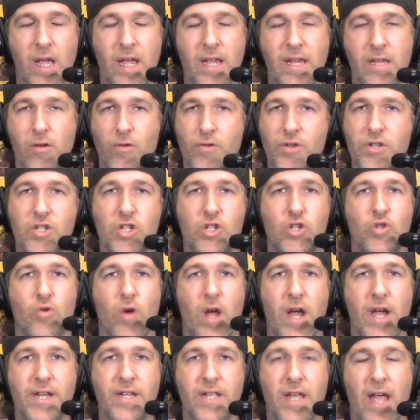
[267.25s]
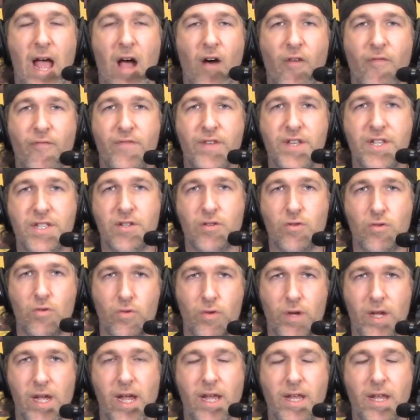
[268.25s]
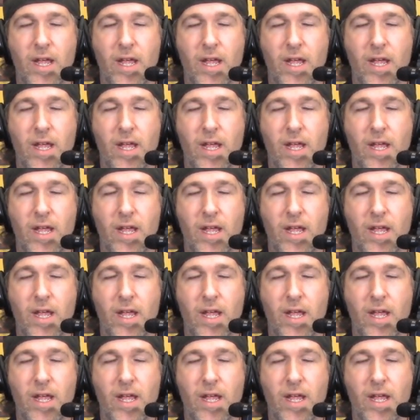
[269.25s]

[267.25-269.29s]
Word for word: You know, he's just trying to out physical and,